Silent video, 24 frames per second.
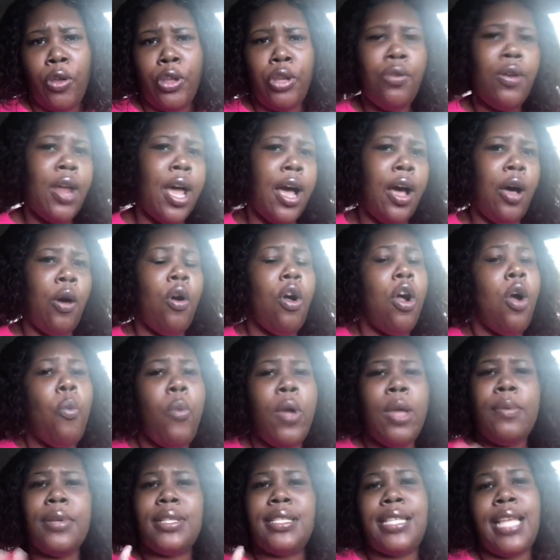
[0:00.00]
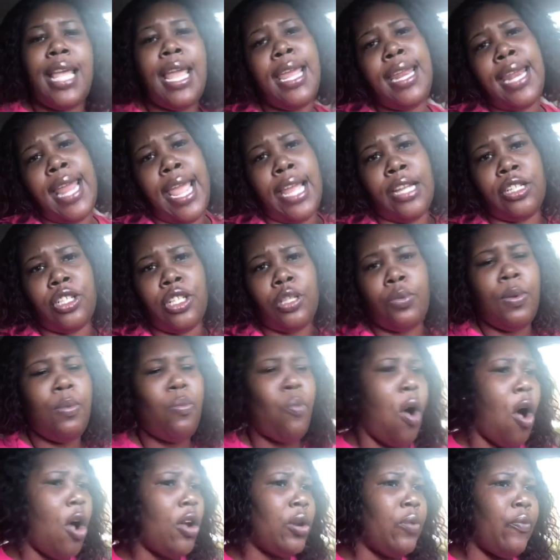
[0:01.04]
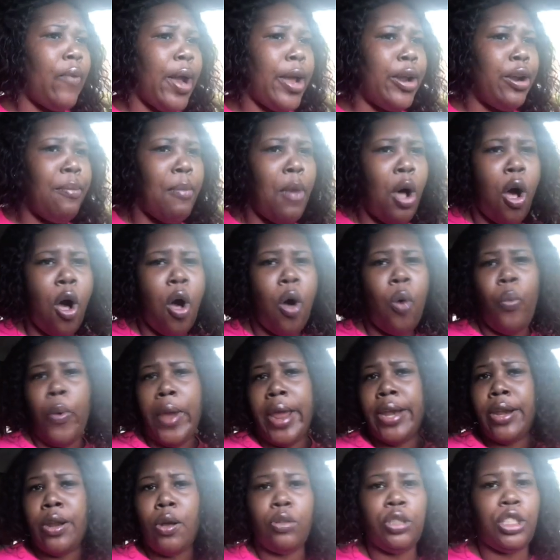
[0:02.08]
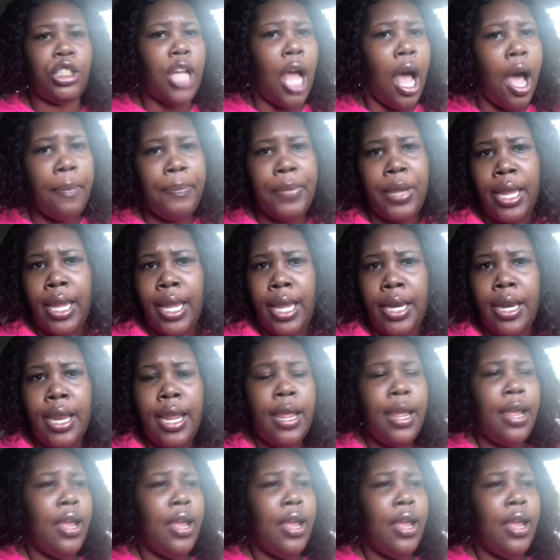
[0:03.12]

You know, we were teenagers. We walking around the mall, window shopping.